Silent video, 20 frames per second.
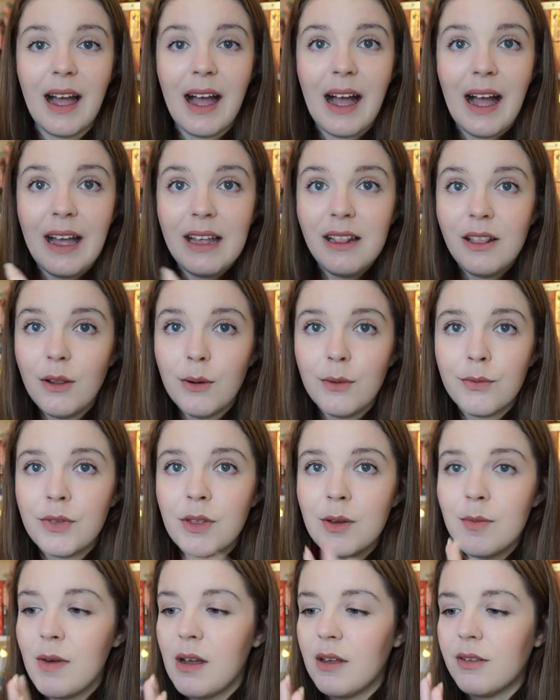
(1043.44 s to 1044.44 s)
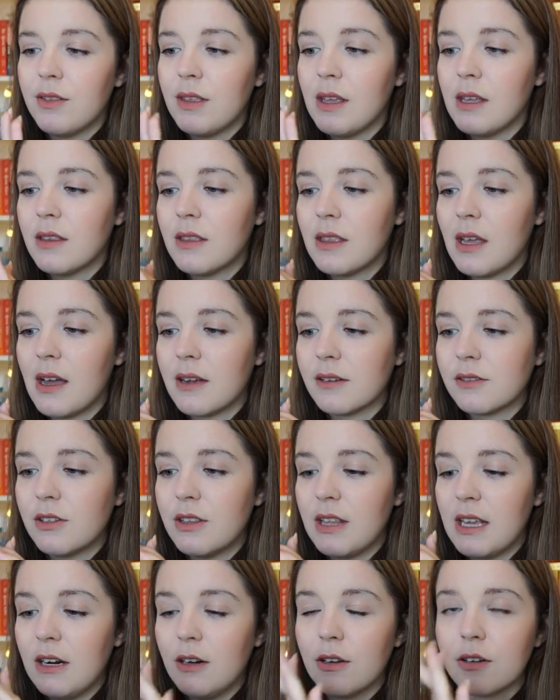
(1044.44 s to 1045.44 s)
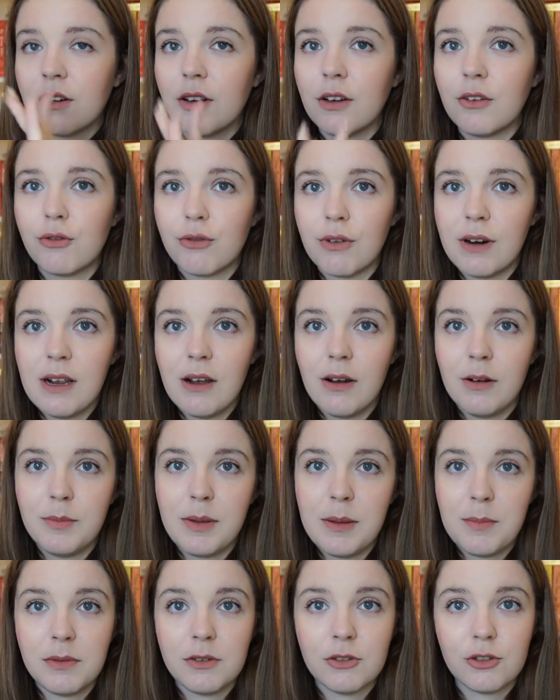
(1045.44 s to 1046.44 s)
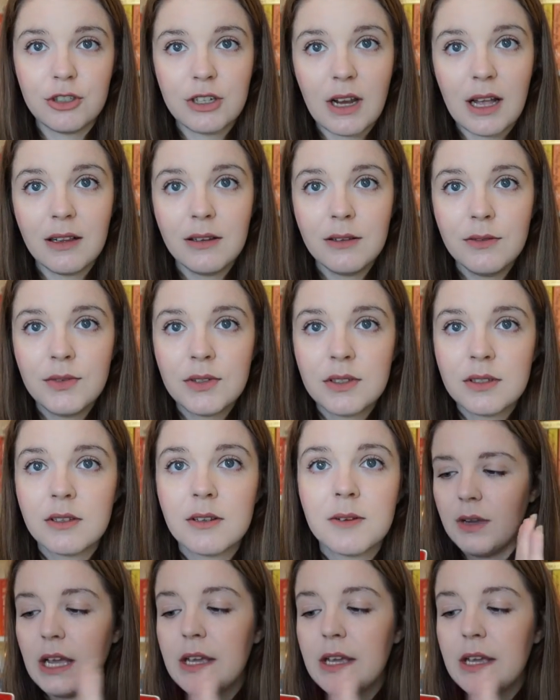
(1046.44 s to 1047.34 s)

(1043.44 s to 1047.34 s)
I love them. I think that they look great on people's shelves.